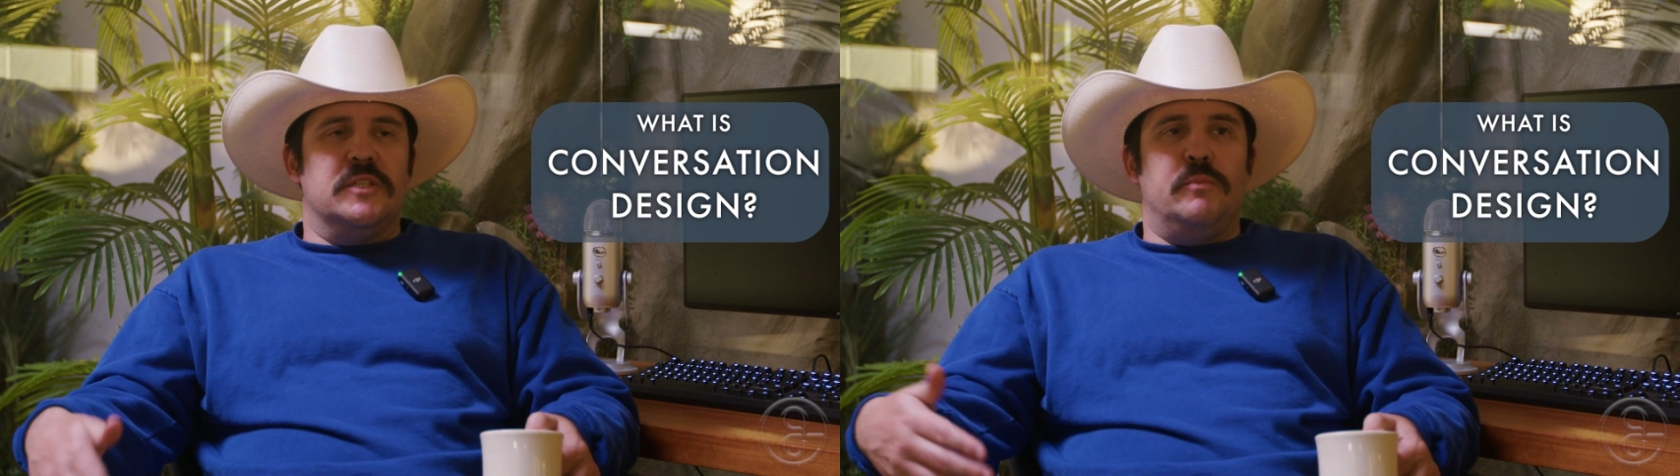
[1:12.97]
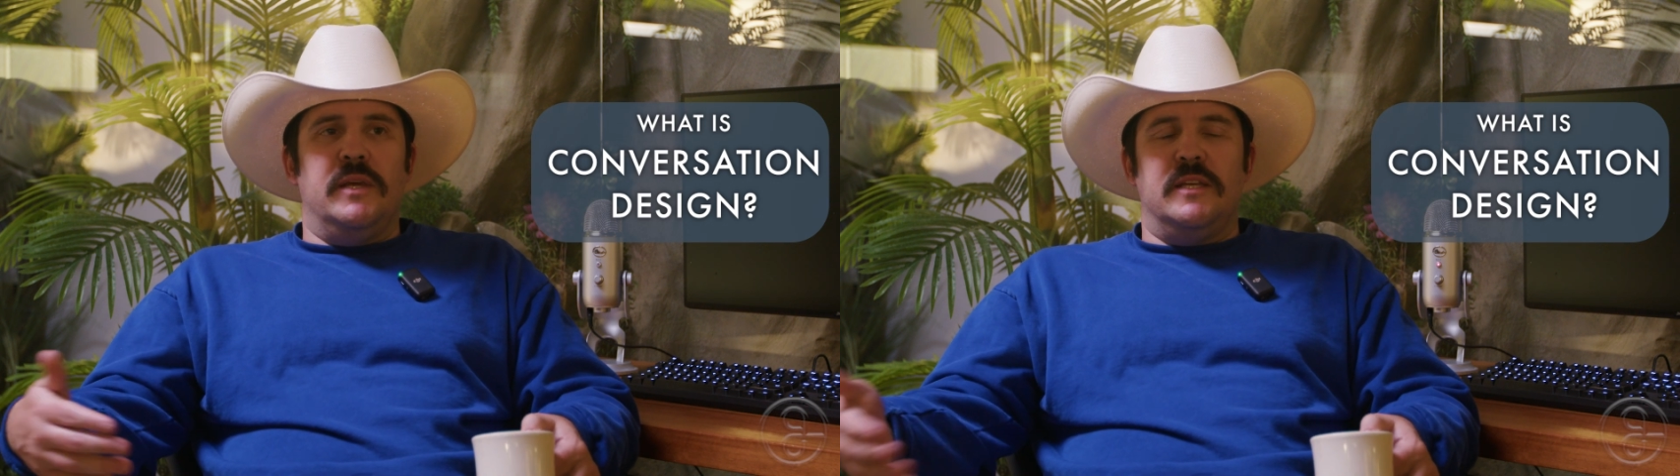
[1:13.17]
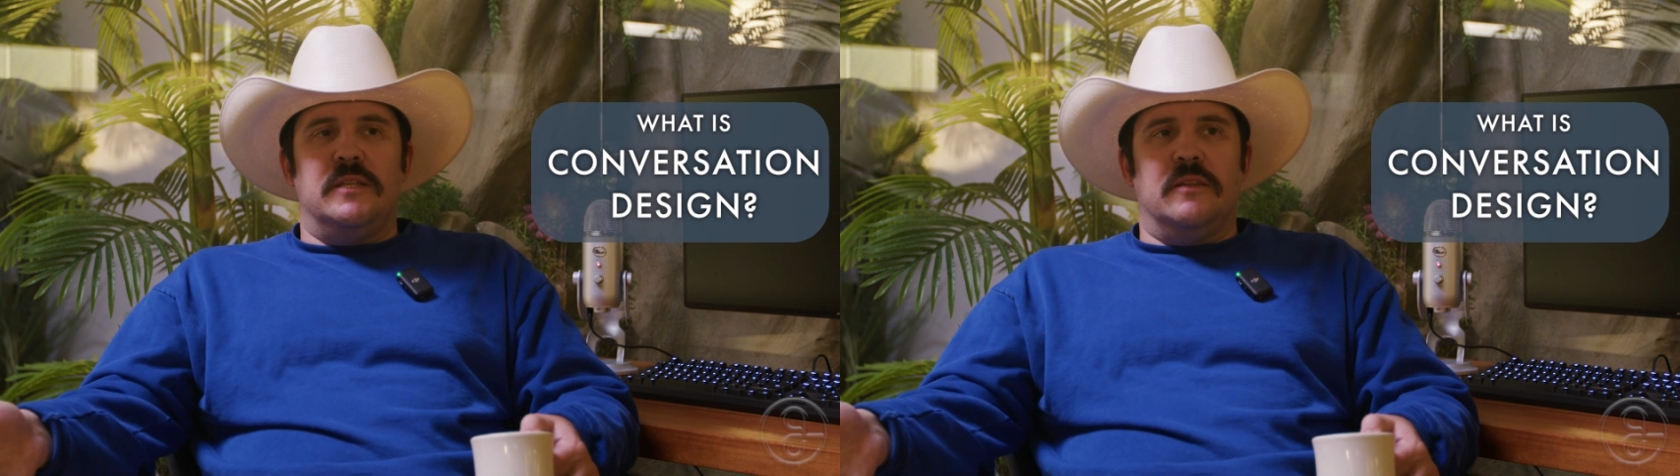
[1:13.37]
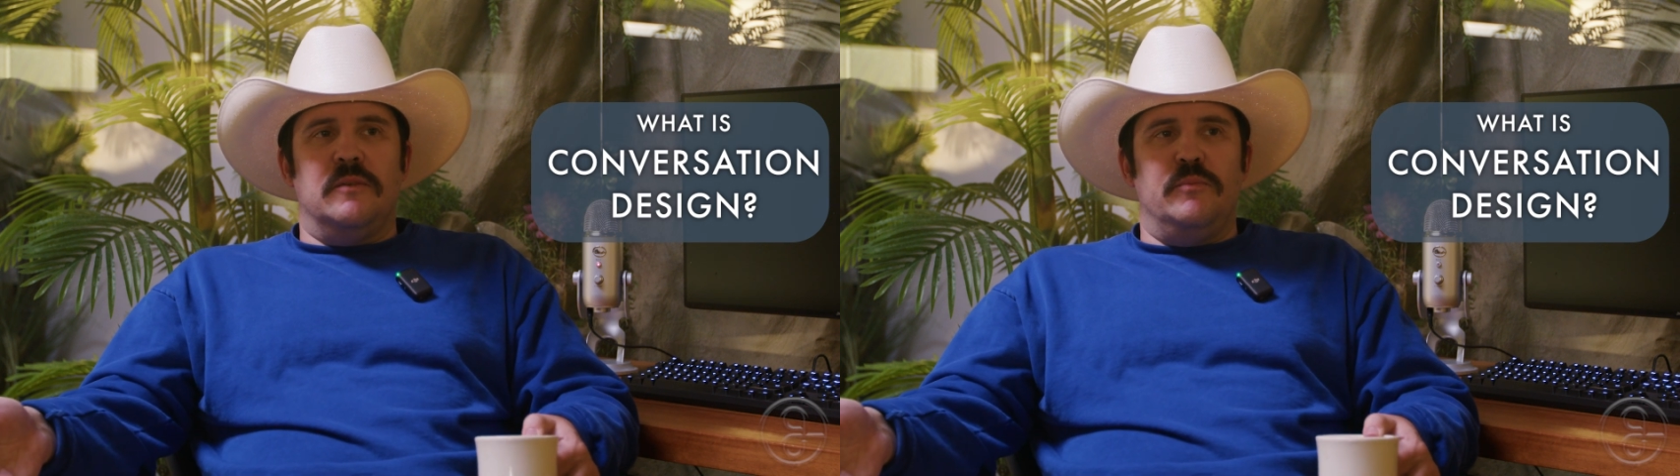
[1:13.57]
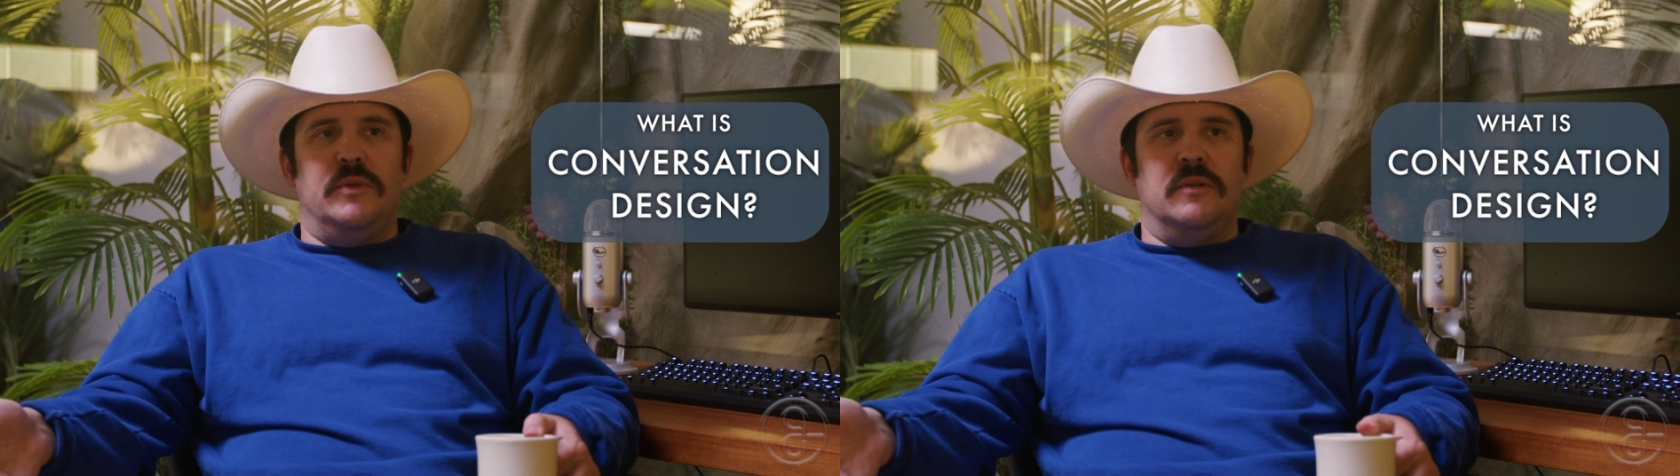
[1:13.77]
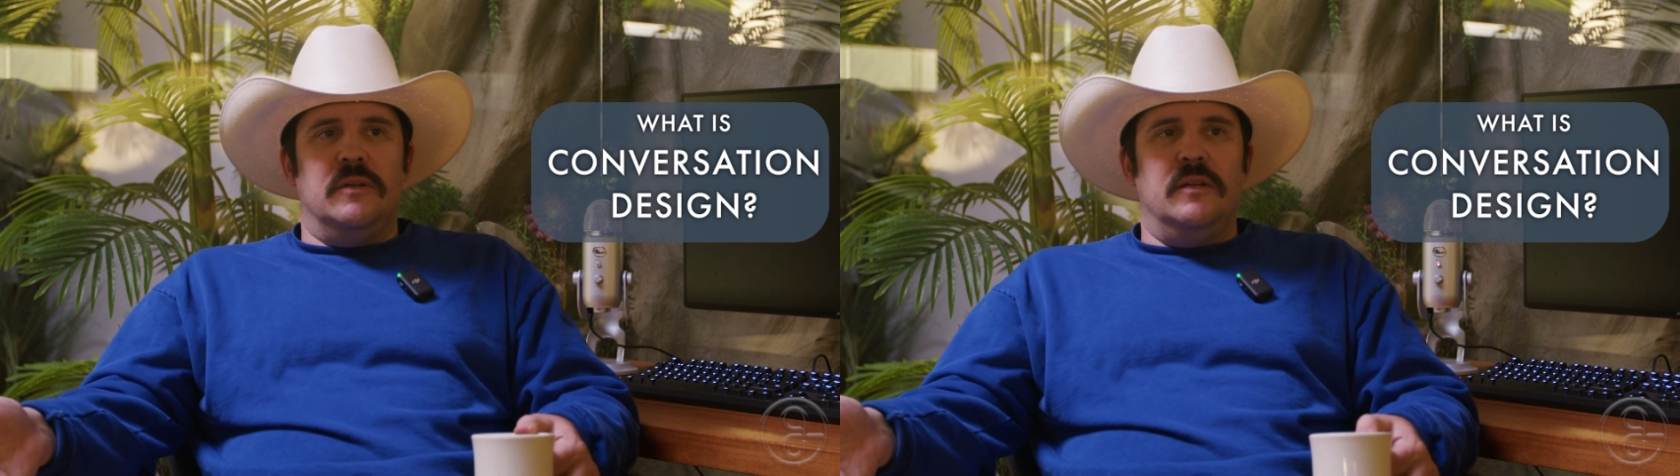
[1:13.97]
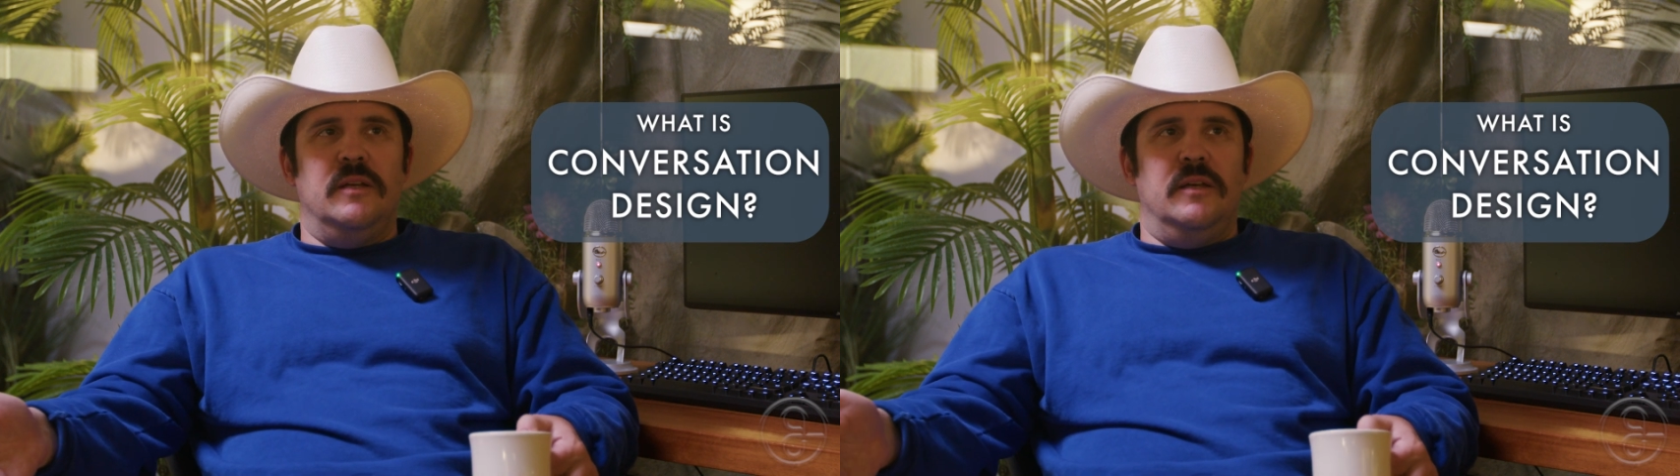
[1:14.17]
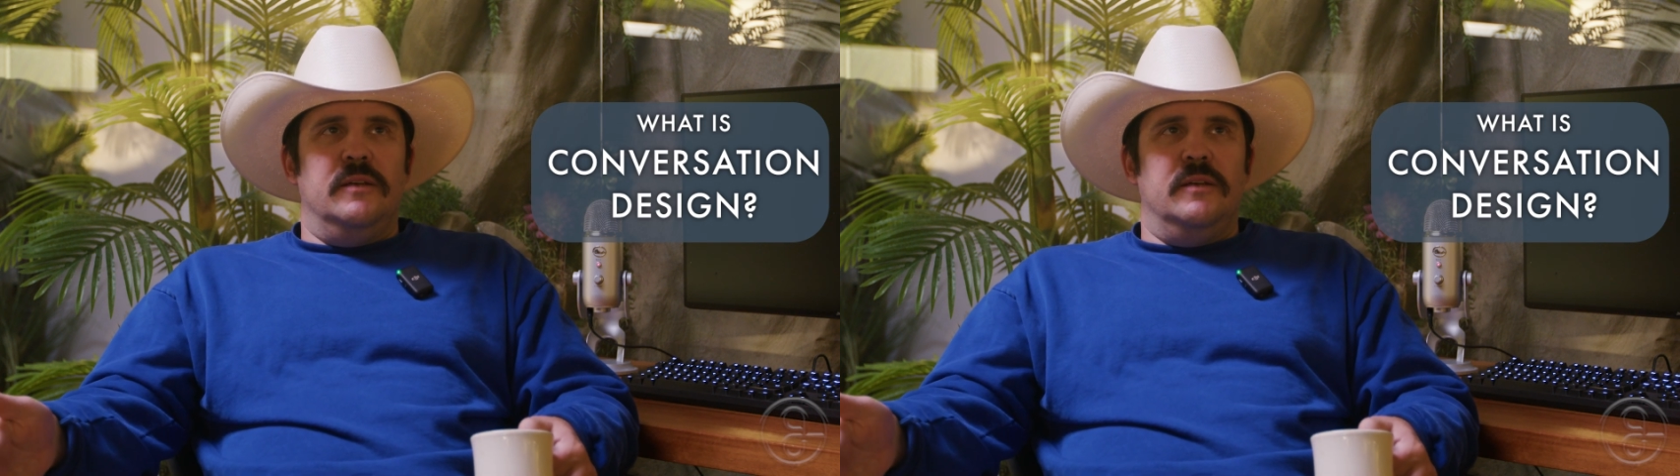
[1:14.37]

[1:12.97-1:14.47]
speaking to the computer